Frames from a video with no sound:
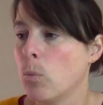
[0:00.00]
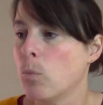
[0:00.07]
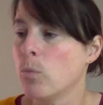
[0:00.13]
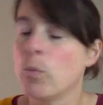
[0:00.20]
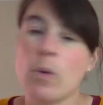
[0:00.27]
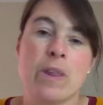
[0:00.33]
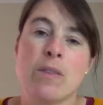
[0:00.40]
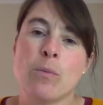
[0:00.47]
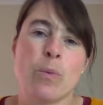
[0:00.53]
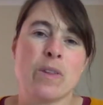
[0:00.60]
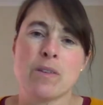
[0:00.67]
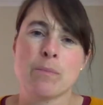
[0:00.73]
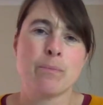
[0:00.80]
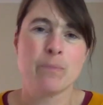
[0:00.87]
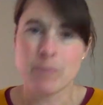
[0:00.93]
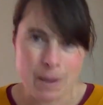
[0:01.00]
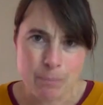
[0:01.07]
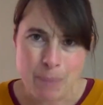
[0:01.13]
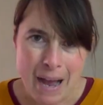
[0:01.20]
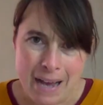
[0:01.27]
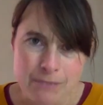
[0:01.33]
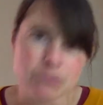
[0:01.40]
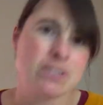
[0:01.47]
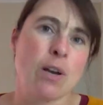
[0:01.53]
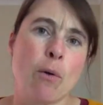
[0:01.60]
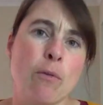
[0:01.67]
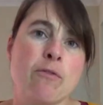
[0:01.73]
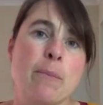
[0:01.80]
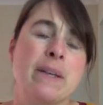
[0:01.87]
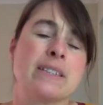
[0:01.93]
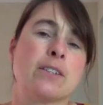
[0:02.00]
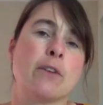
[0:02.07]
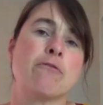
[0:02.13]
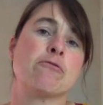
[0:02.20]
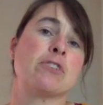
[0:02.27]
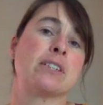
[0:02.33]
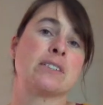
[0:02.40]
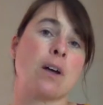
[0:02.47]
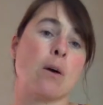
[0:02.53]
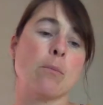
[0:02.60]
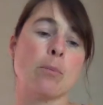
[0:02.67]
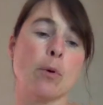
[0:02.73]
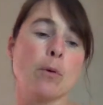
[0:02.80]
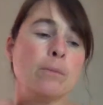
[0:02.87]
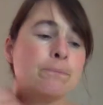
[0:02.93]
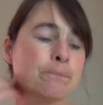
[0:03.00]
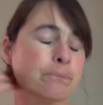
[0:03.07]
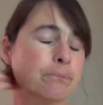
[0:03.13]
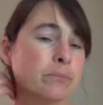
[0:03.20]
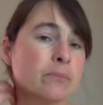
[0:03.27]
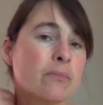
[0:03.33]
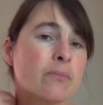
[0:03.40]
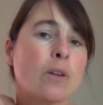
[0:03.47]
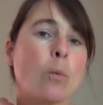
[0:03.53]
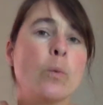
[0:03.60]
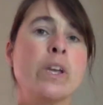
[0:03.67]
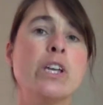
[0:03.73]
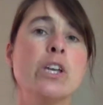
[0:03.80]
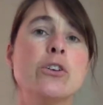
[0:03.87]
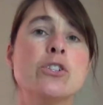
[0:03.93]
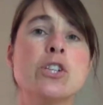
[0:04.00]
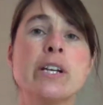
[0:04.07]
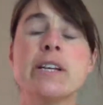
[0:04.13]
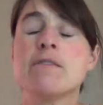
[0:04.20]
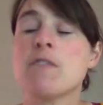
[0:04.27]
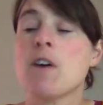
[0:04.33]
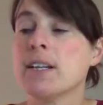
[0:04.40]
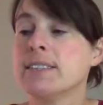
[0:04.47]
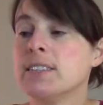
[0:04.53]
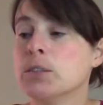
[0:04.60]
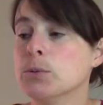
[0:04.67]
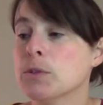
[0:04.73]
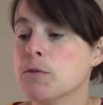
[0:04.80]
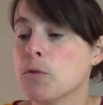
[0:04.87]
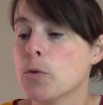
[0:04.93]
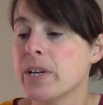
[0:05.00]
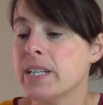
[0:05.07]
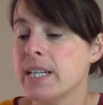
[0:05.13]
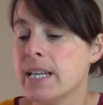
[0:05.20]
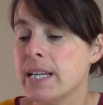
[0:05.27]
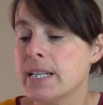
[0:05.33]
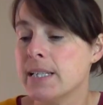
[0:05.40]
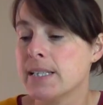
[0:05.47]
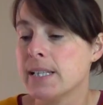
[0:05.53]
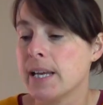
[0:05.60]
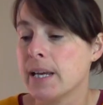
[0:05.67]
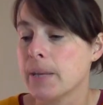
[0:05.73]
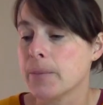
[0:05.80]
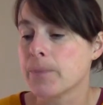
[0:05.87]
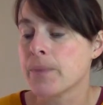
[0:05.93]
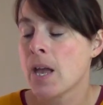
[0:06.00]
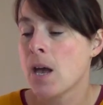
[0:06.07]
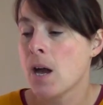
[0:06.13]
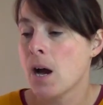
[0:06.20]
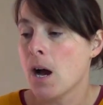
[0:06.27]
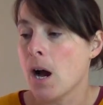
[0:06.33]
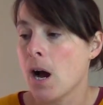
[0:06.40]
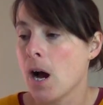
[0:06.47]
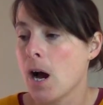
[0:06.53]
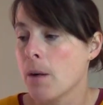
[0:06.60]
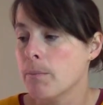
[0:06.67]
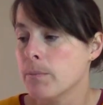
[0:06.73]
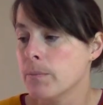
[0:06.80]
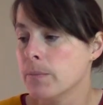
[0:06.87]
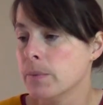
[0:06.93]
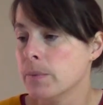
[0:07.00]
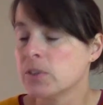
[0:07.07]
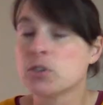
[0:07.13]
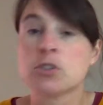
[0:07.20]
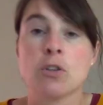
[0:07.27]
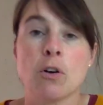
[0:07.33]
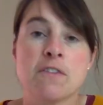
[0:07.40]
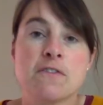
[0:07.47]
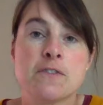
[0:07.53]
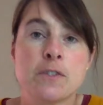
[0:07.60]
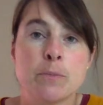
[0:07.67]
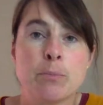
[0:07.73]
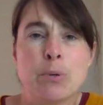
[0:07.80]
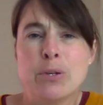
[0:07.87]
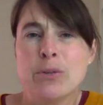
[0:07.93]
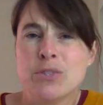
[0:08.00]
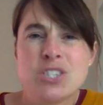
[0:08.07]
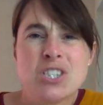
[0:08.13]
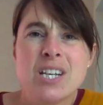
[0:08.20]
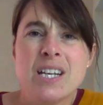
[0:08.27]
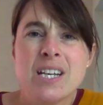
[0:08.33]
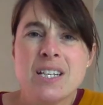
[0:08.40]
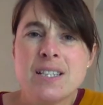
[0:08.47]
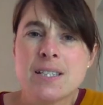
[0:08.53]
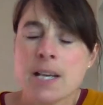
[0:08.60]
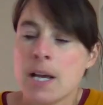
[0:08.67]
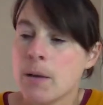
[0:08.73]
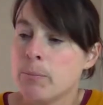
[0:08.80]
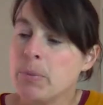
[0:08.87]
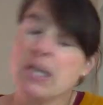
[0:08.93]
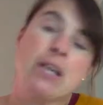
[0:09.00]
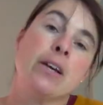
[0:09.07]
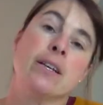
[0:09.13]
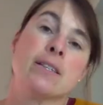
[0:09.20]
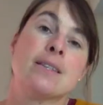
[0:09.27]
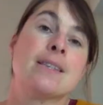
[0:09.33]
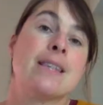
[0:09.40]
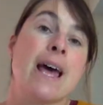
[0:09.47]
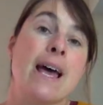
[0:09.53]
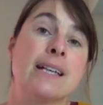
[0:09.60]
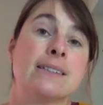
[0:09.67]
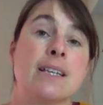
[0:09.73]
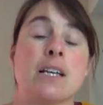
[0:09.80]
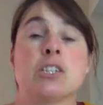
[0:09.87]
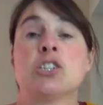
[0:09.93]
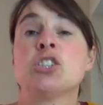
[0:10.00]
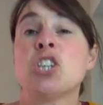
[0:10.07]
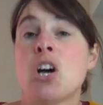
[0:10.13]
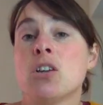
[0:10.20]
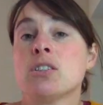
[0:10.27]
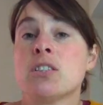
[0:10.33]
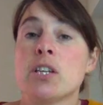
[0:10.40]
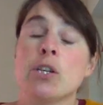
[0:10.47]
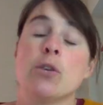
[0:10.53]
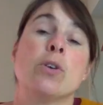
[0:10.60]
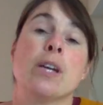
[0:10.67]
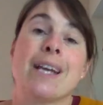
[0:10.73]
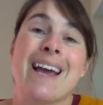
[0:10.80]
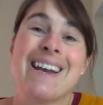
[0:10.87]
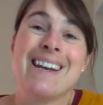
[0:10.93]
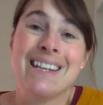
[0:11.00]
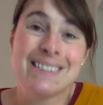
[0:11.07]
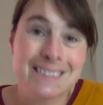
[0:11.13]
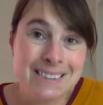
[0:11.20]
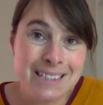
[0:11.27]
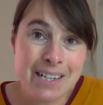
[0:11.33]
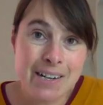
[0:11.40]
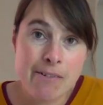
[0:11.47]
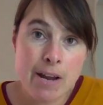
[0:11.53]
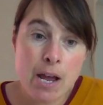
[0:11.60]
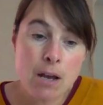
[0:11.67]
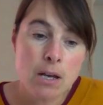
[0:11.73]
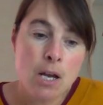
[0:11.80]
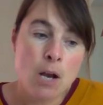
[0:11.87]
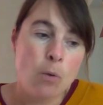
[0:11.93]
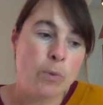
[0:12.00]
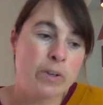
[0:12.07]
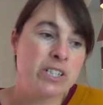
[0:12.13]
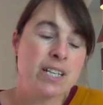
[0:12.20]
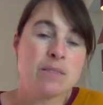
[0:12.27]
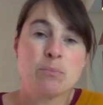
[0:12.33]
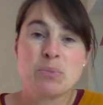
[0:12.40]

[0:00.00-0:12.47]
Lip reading: with a bad result from it. So for example, we're usually advised to avoid eating soft blue cheese because there's a chance that you can get listeria, which isn't